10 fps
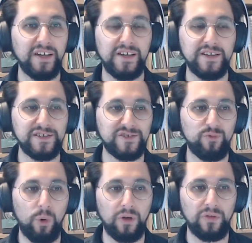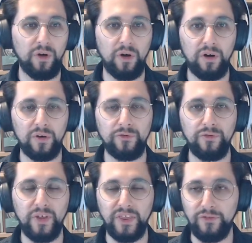is one of
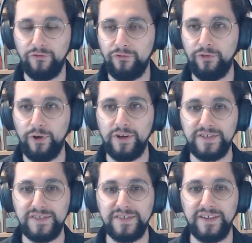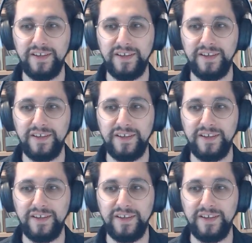the first